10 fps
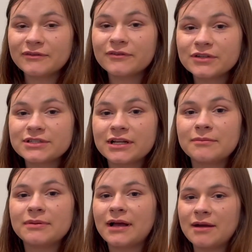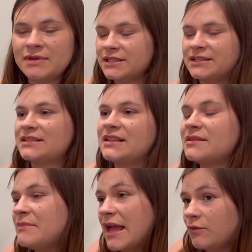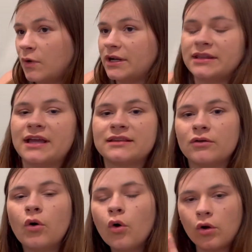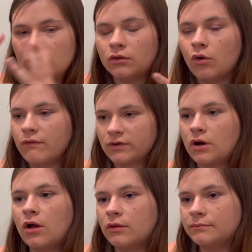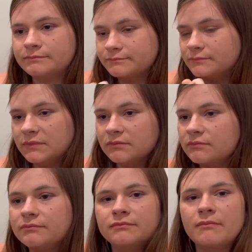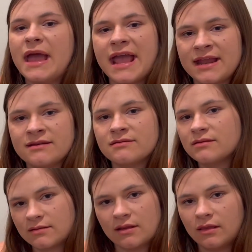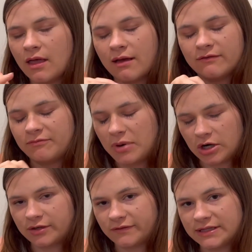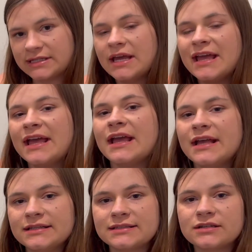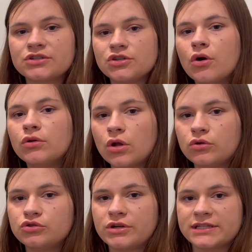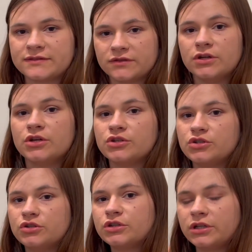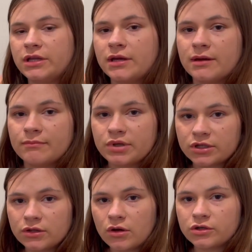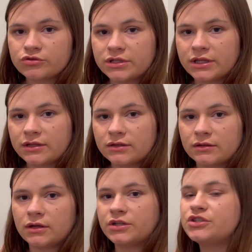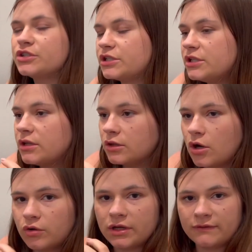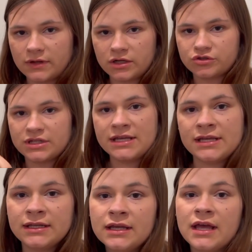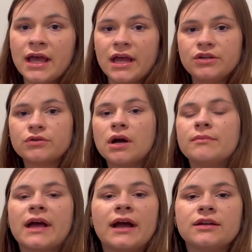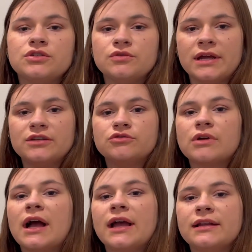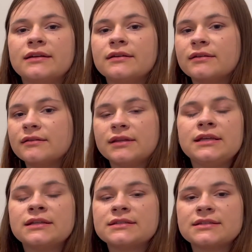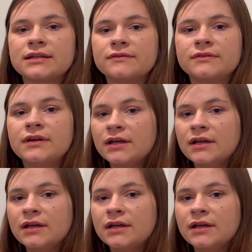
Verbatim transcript: First up, I mean, this is like the main one and like the whole overall main love part of it is there's no load transfer. So you literally put a laundry, a dirty load of laundry in and you come back to a dried, clean set of